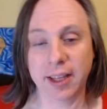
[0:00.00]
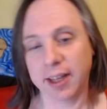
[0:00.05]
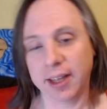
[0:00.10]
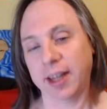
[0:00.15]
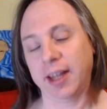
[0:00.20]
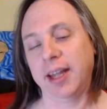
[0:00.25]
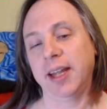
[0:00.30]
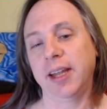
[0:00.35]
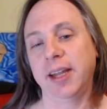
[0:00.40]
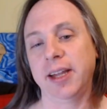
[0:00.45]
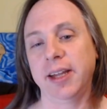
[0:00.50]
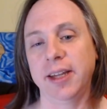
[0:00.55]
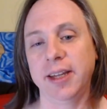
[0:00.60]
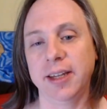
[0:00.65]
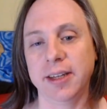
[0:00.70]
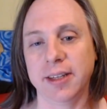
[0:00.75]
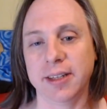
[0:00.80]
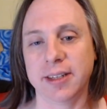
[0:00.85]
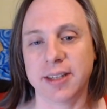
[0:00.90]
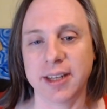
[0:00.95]

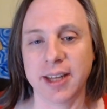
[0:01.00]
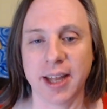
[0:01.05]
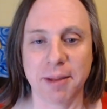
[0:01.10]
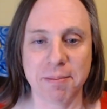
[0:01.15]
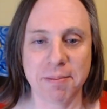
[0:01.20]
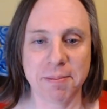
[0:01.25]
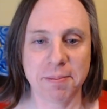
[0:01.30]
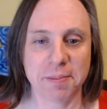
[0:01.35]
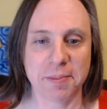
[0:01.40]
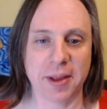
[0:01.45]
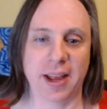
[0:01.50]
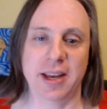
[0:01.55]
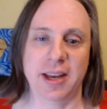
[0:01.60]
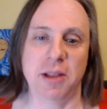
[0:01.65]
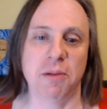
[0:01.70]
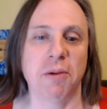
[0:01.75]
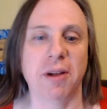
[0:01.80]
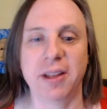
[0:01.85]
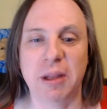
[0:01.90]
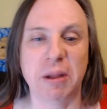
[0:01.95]
a DM
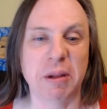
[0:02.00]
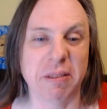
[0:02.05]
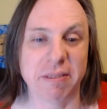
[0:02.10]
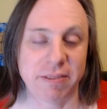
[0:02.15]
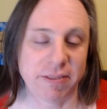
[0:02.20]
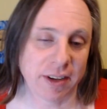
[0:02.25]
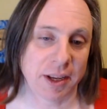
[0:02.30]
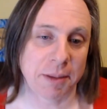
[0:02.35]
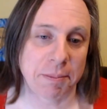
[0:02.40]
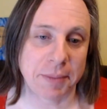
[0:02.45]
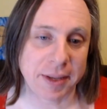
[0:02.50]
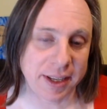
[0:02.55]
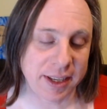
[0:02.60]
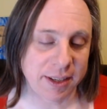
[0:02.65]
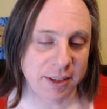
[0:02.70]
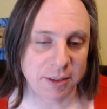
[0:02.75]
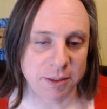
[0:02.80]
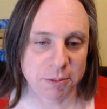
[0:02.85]
anywhere you can find me,